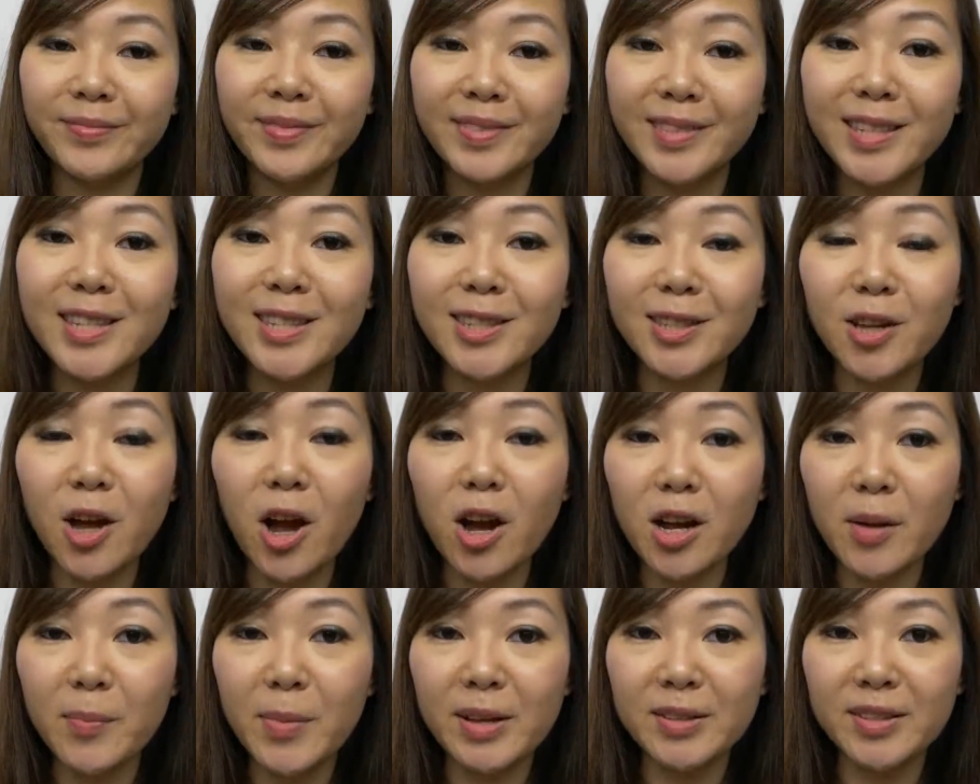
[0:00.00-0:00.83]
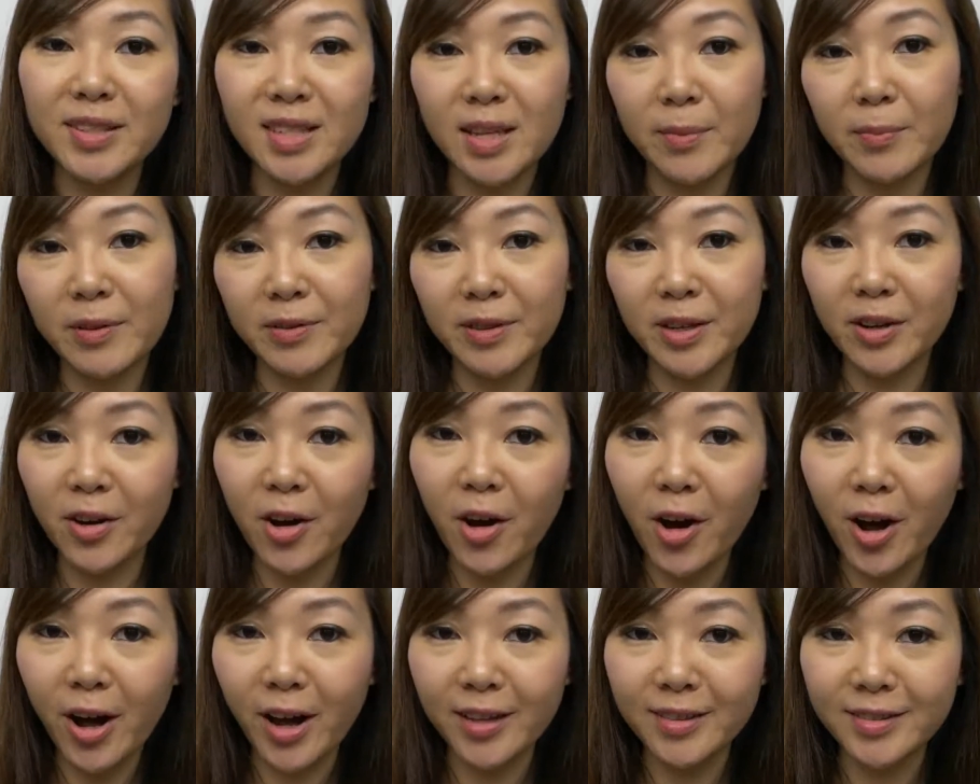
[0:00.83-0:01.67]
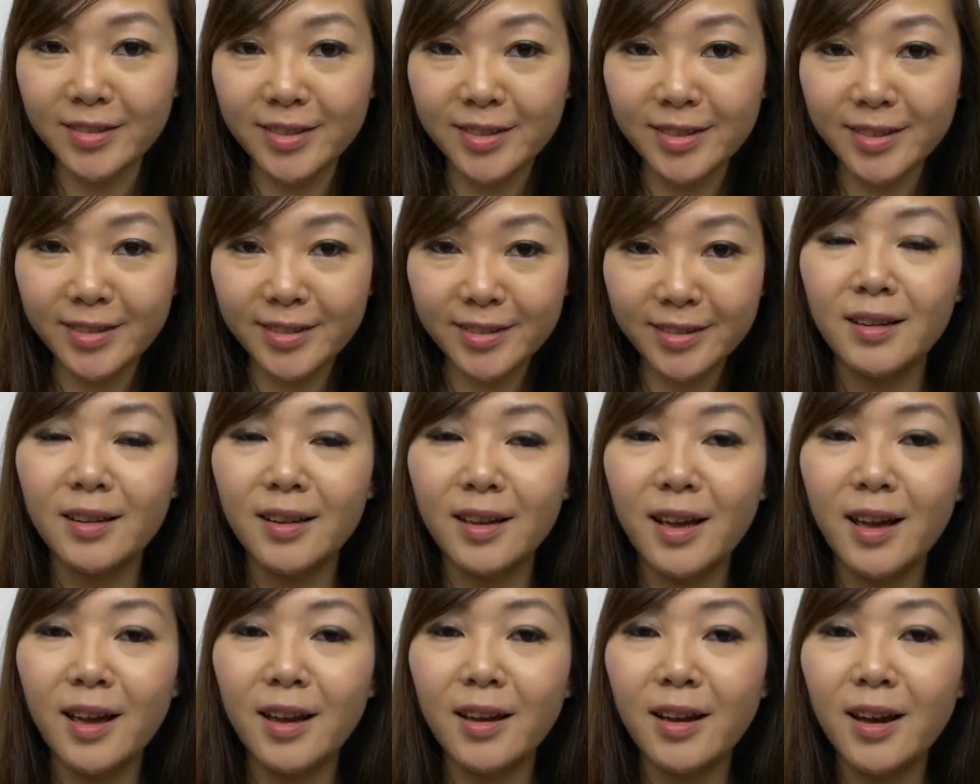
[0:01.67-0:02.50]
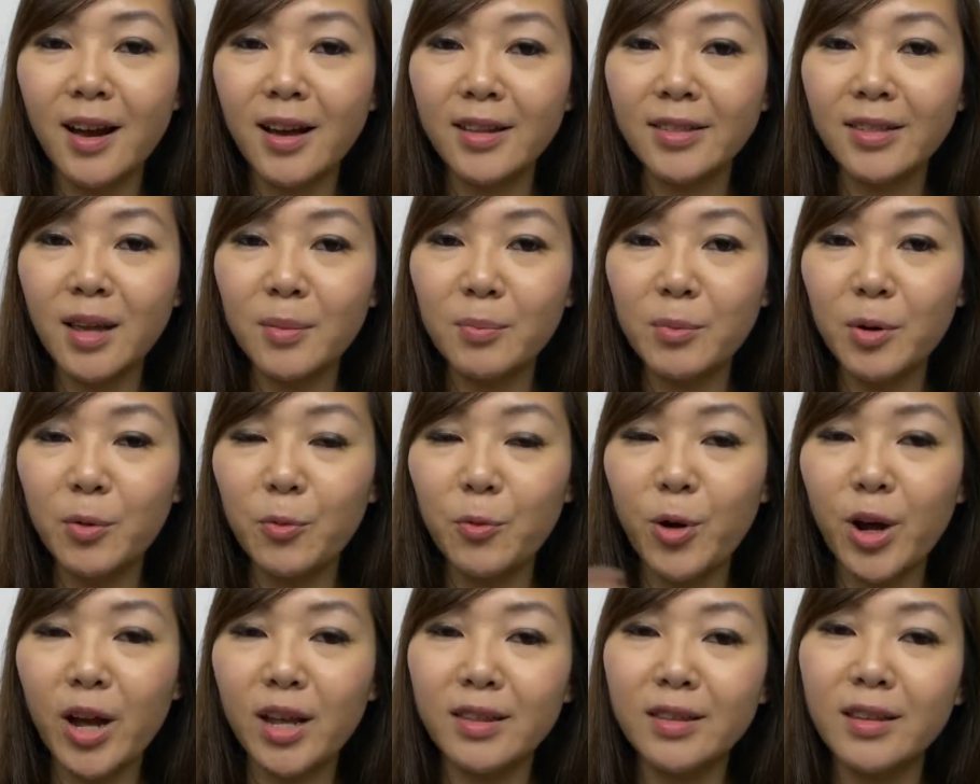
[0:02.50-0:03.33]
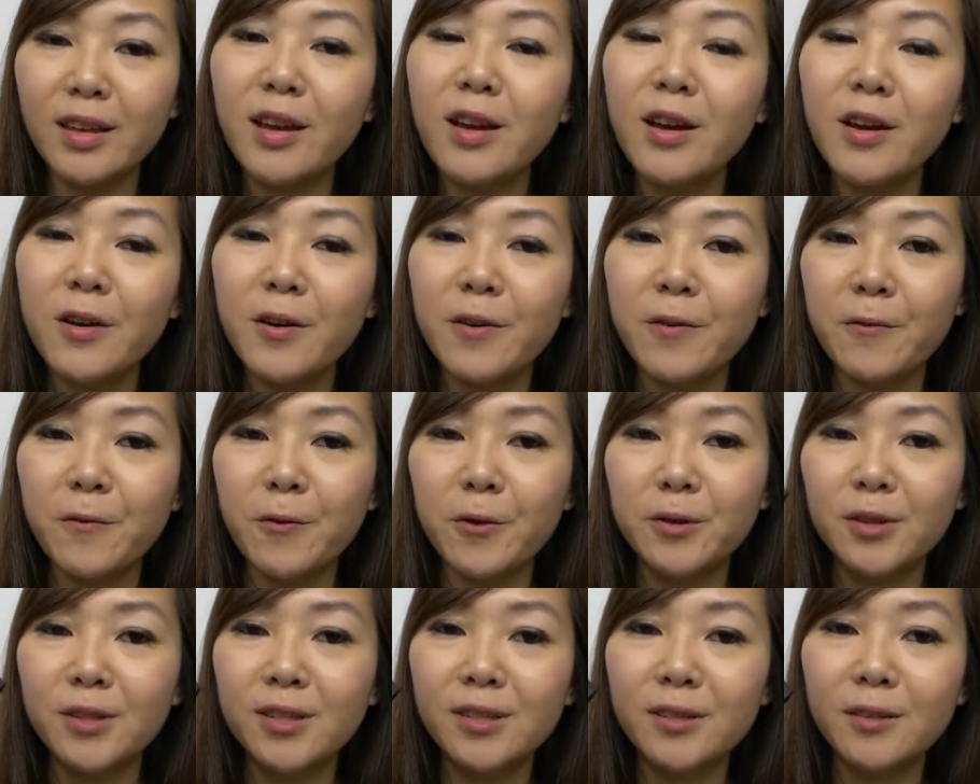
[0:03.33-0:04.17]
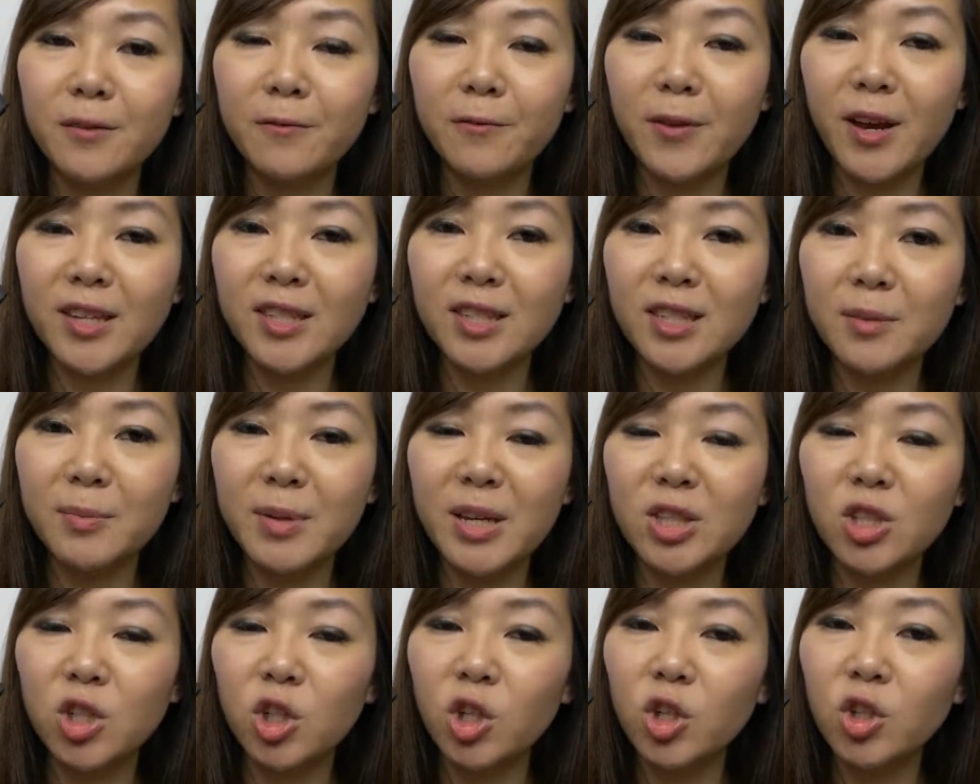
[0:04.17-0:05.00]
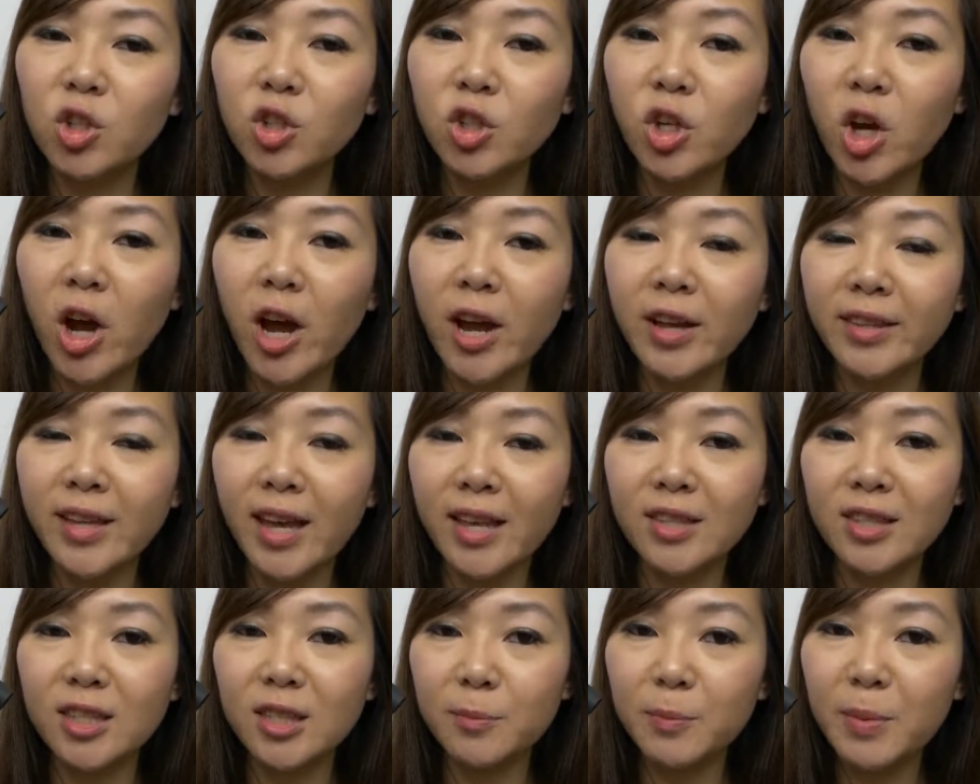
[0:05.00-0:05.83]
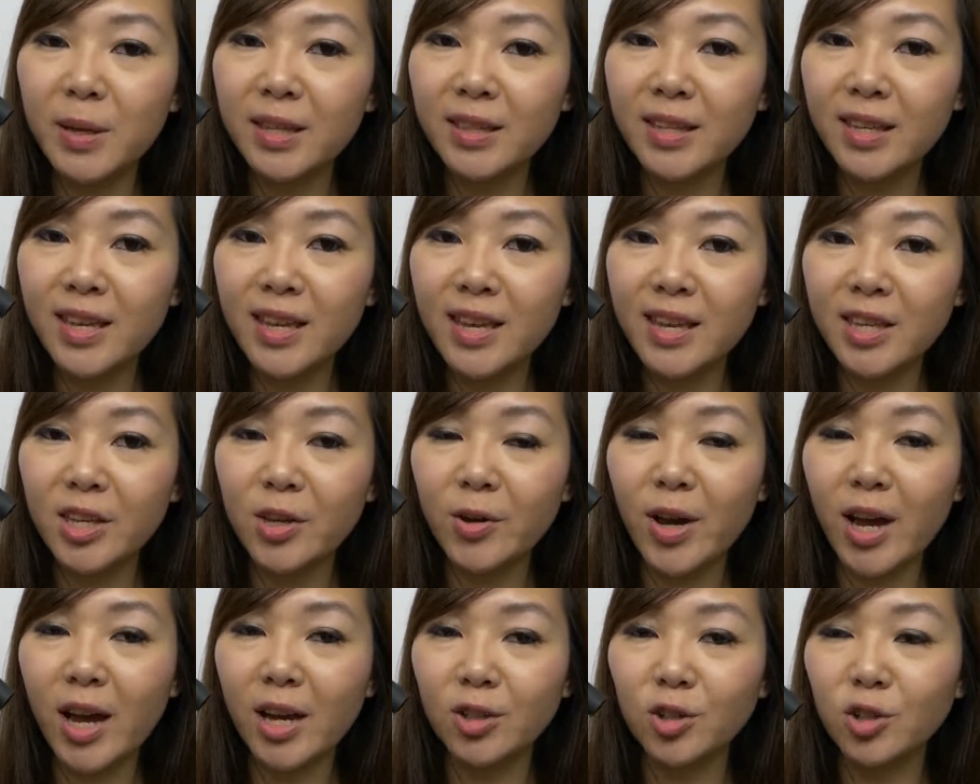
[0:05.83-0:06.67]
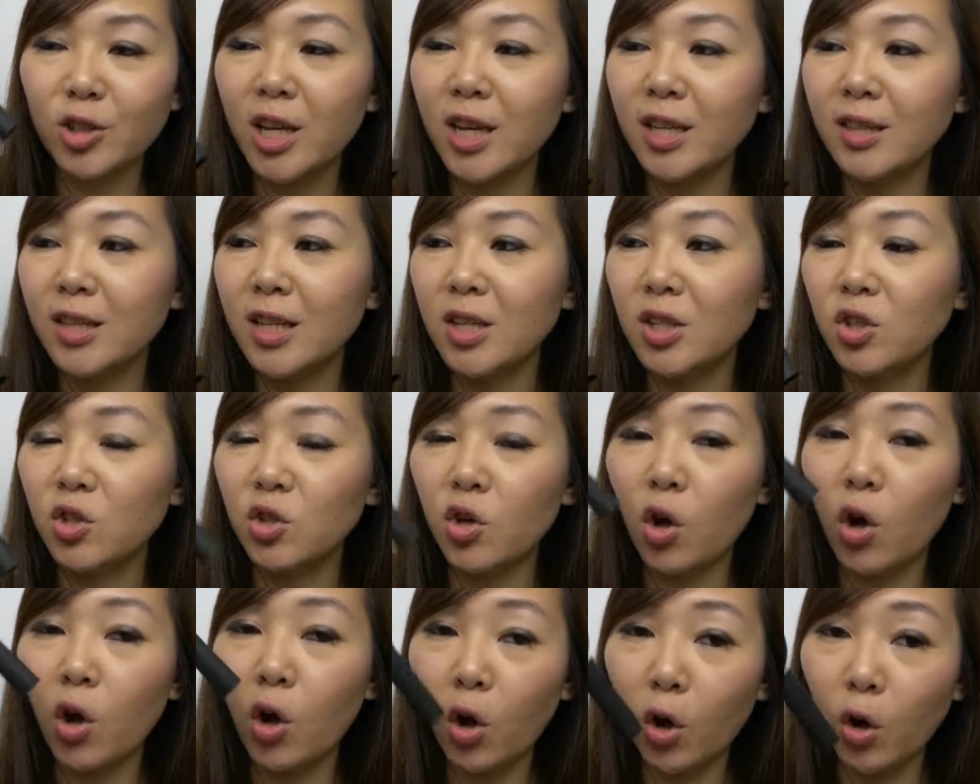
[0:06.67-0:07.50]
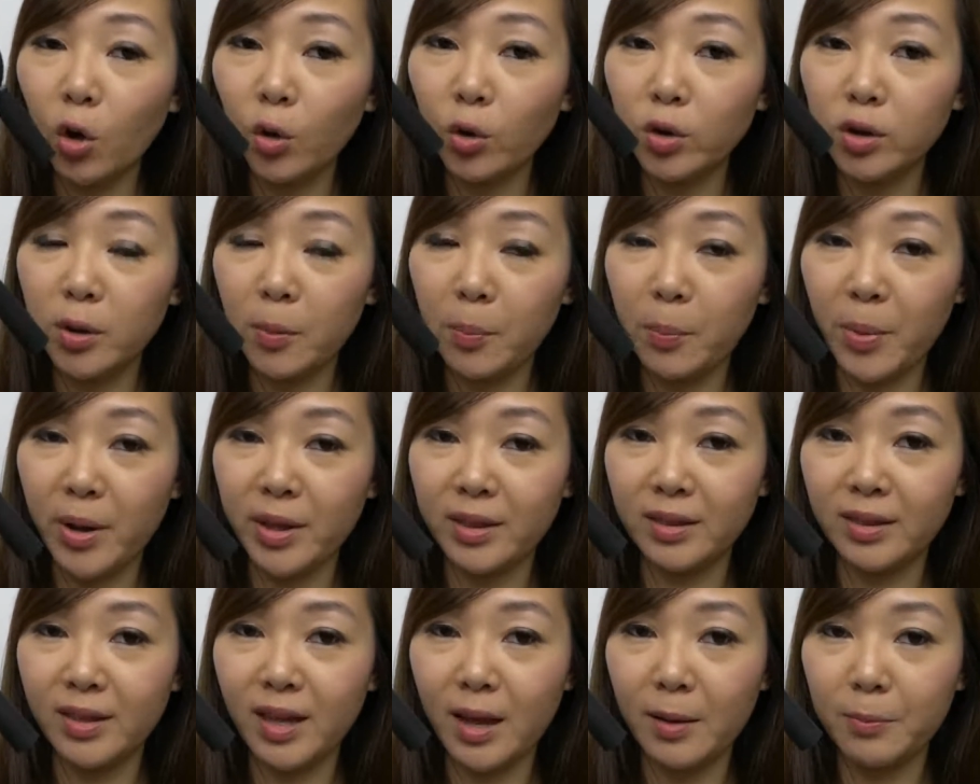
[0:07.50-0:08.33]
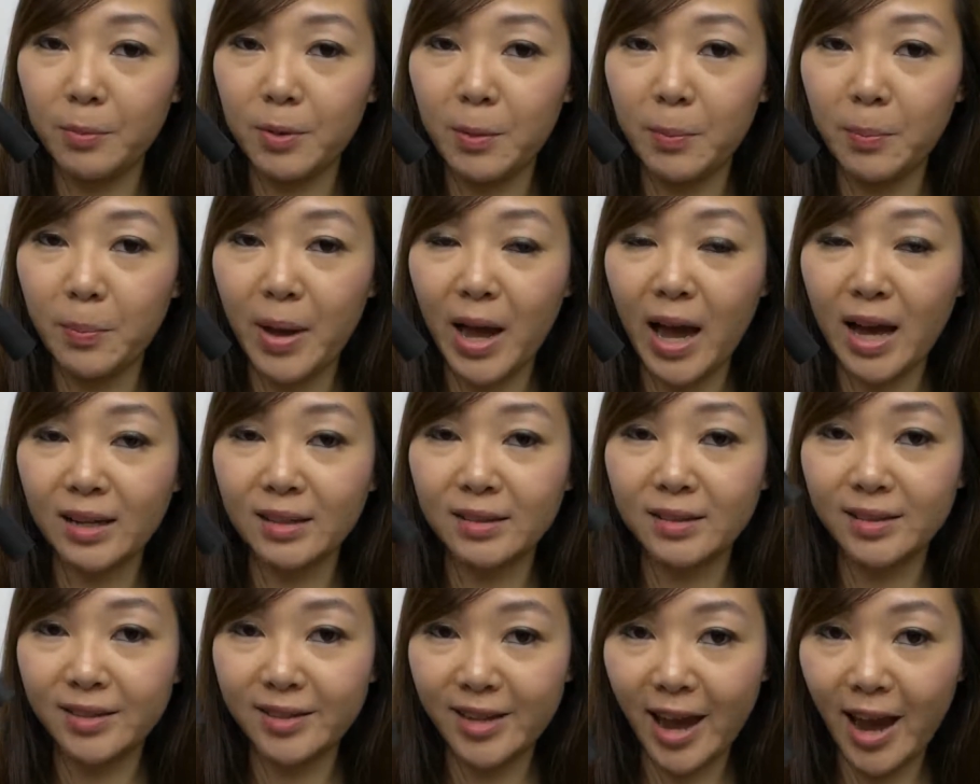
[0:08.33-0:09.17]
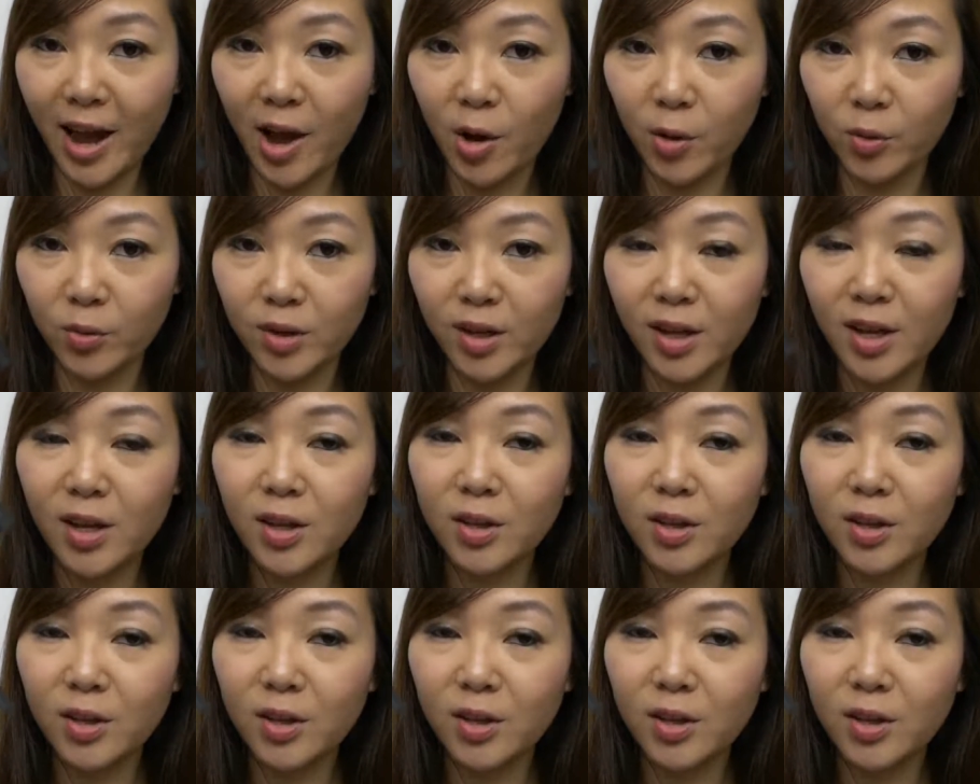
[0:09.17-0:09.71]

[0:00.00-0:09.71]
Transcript: Let's talk about some of the cons. Con number one. For this device to be turned on and spinning, you actually need to hold the button at the back down.